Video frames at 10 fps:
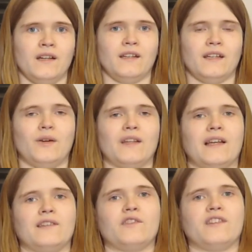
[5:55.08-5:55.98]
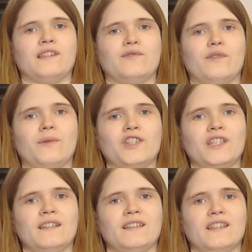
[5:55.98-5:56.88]
Now I'd like to thank you for
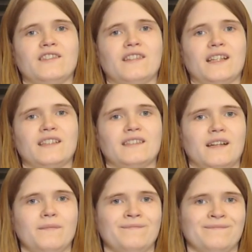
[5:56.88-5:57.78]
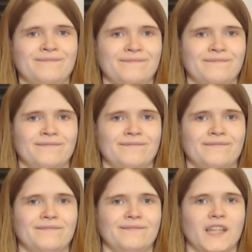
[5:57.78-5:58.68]
watching, and until next time,
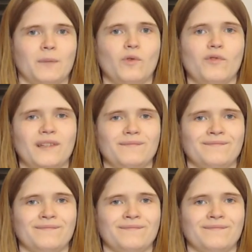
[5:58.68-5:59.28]
keep grooving.